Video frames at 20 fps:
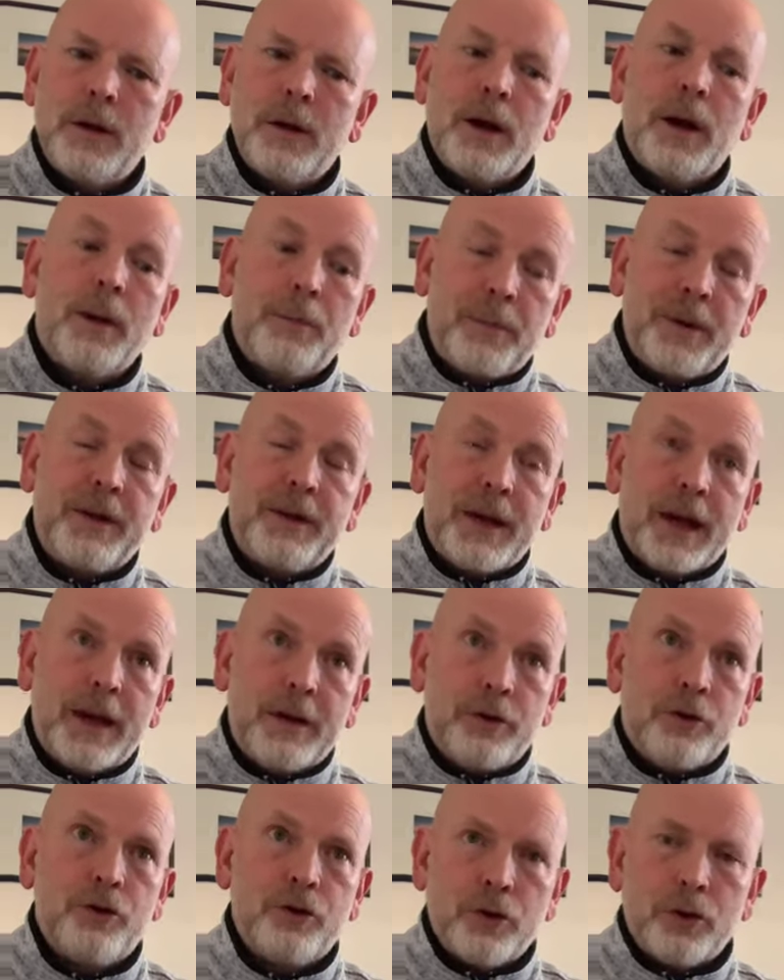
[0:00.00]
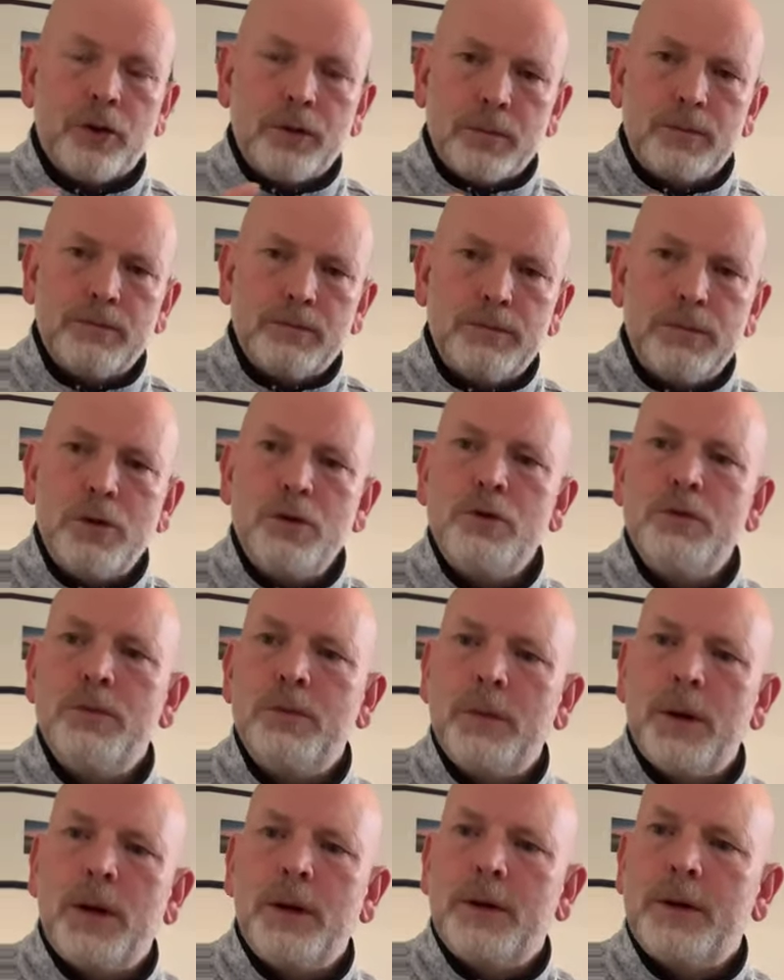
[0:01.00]
a potential
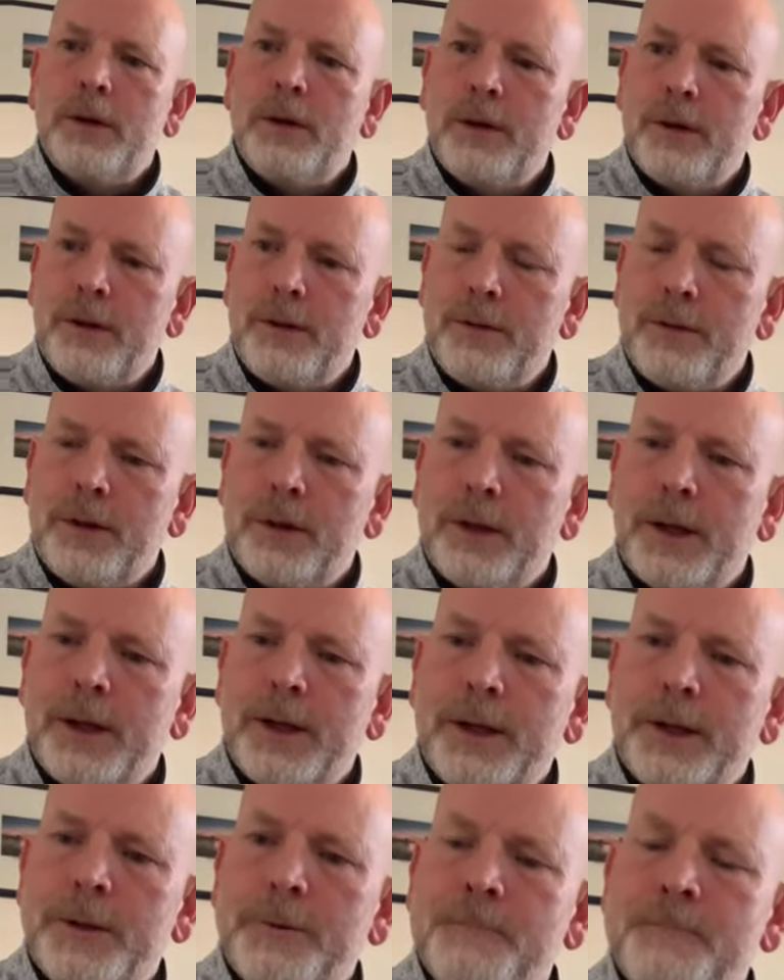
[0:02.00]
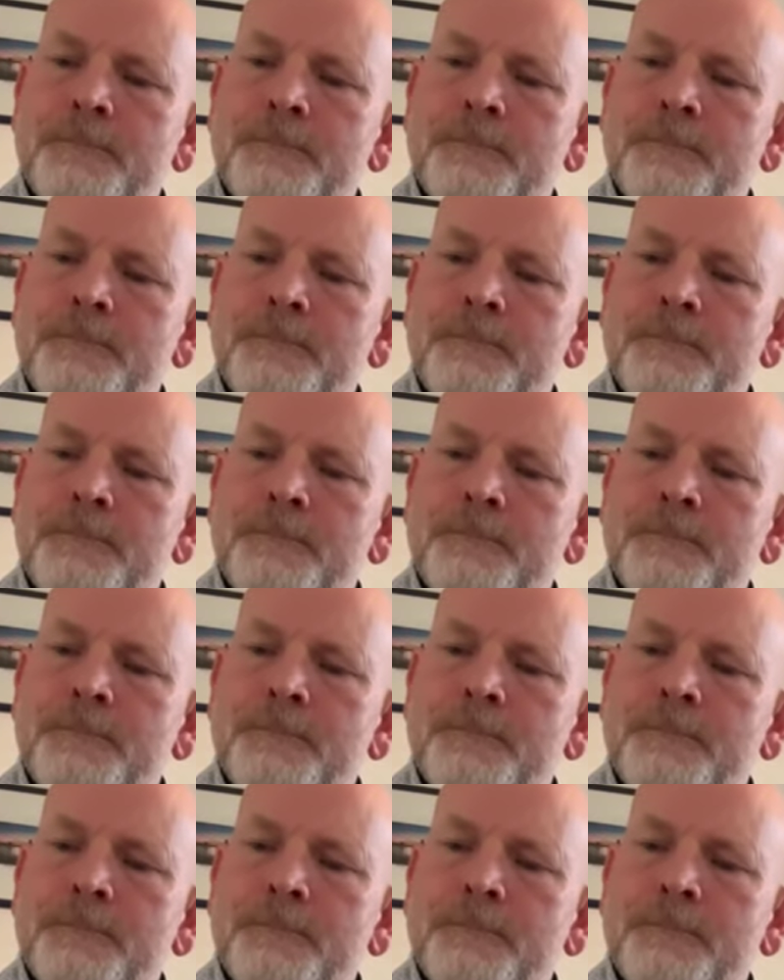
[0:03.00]
boom, if you like.